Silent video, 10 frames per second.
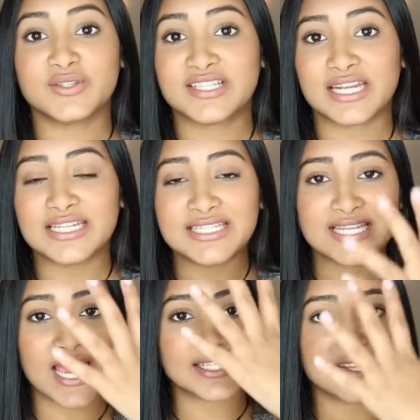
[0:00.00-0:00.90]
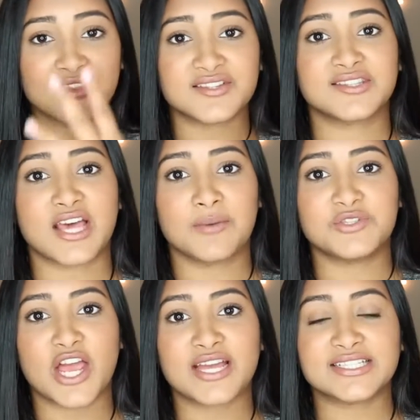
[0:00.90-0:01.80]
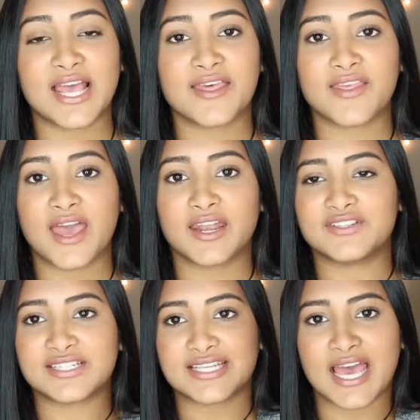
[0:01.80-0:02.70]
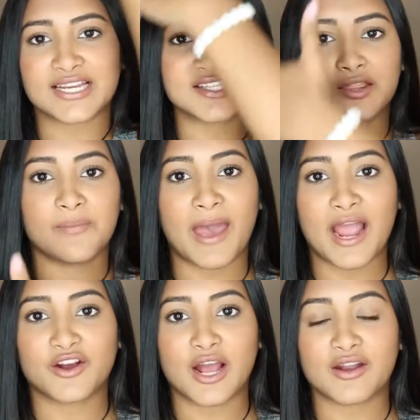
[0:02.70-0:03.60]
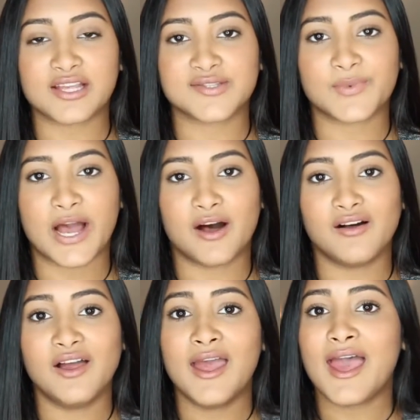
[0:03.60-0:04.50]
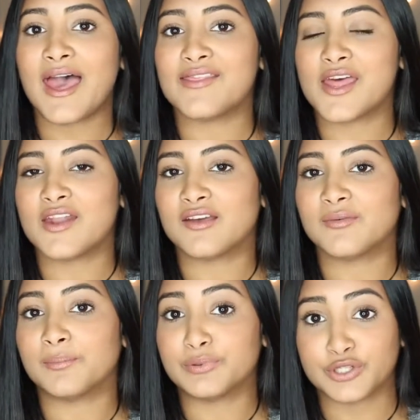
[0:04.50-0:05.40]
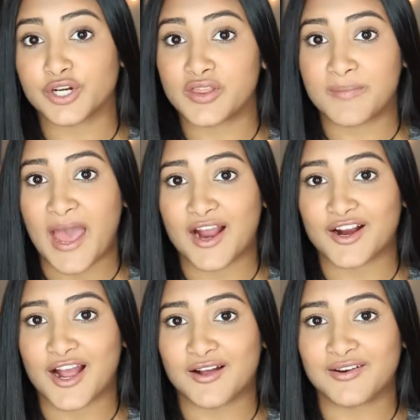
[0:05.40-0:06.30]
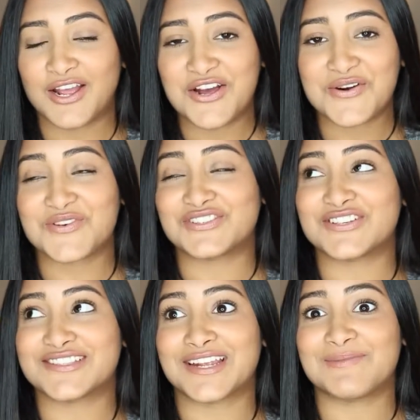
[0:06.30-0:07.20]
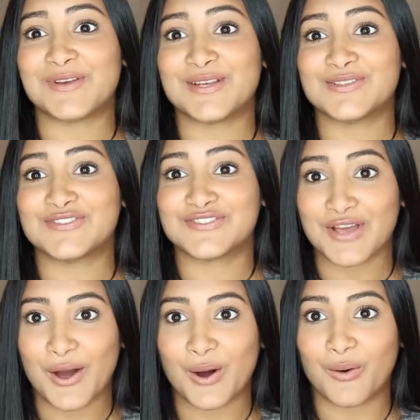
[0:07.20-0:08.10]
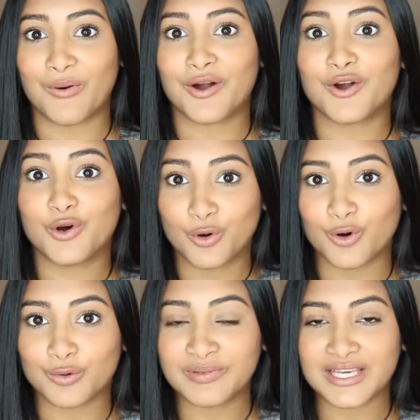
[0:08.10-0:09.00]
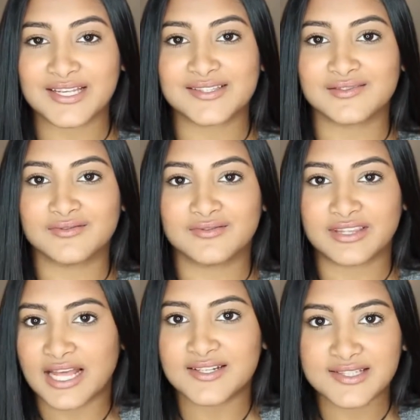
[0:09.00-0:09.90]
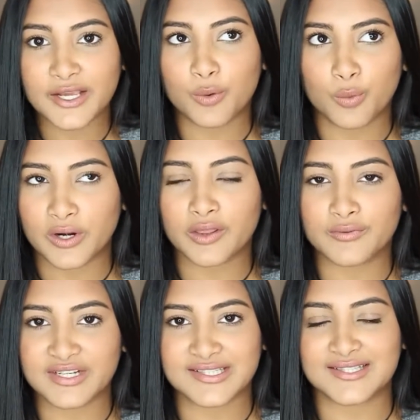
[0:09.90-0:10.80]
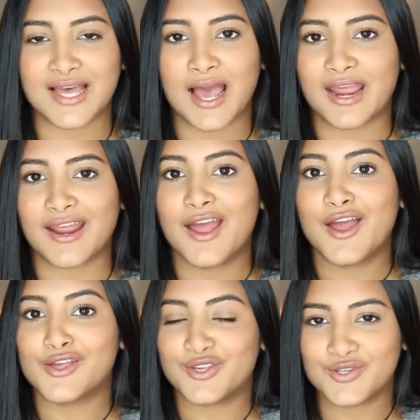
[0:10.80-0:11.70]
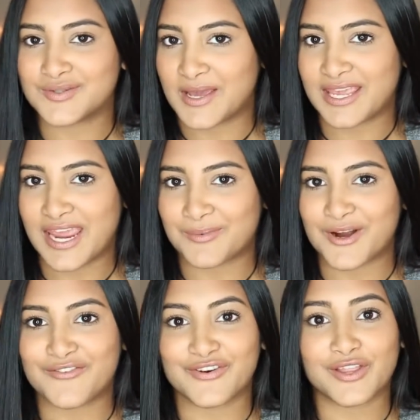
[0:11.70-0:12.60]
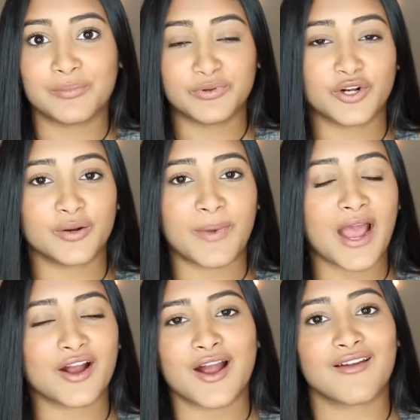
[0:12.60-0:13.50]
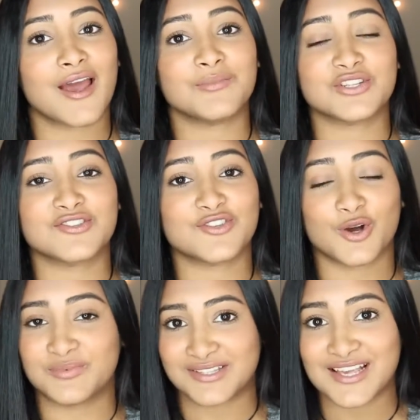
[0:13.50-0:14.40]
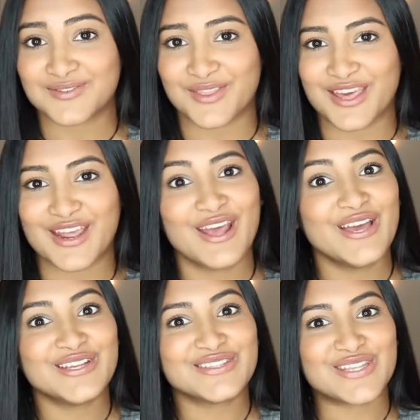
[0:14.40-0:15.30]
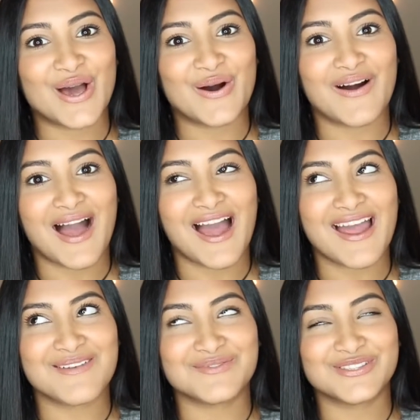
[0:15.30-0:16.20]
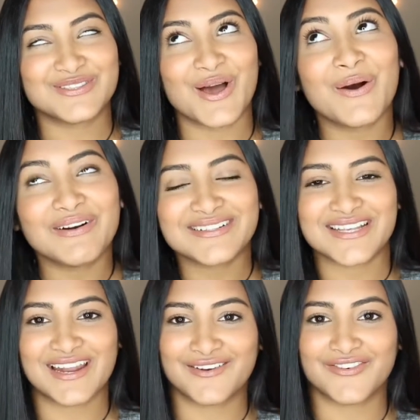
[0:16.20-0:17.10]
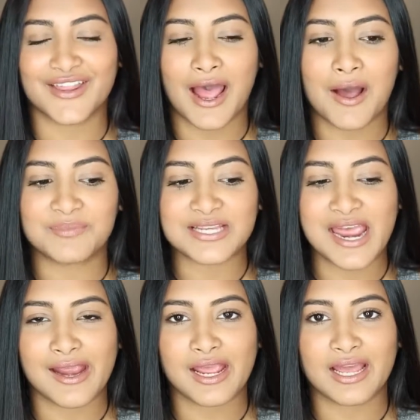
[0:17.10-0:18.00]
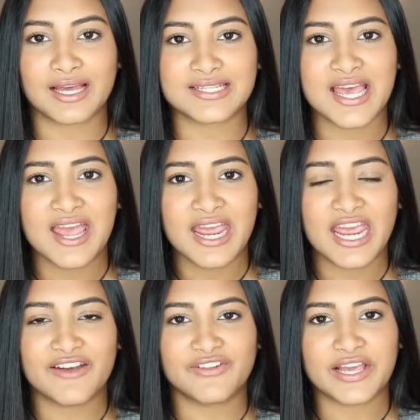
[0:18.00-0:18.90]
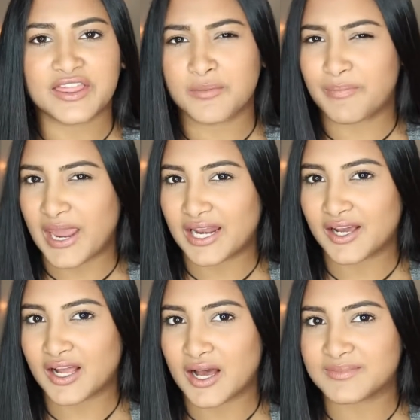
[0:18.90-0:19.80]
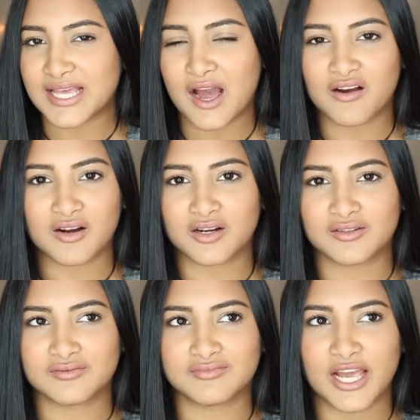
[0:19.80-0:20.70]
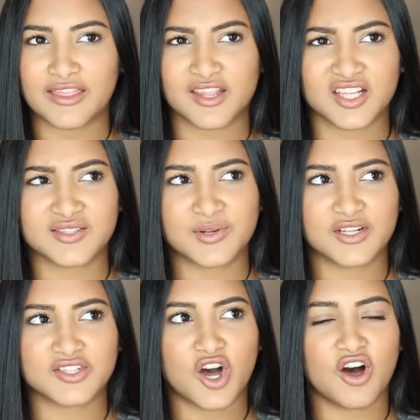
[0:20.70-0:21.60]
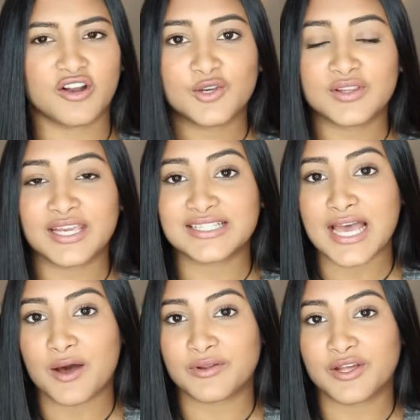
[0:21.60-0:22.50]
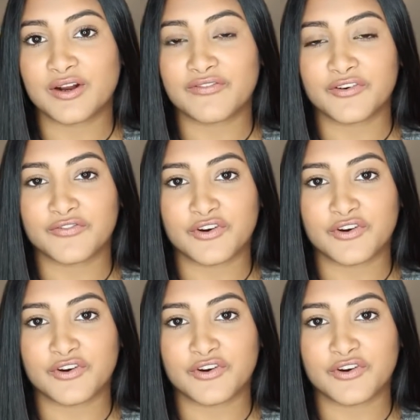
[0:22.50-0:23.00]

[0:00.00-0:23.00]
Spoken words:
So it's gonna detect the subject and then detect the background as well, and then blur the background, which is gonna be so cool because that is like one of the reasons I use my camera, for the blurred background. I'm just so obsessed with it. So I'm so excited for that update, and if like the beta comes out, or I think that's what it's called, you can like download it for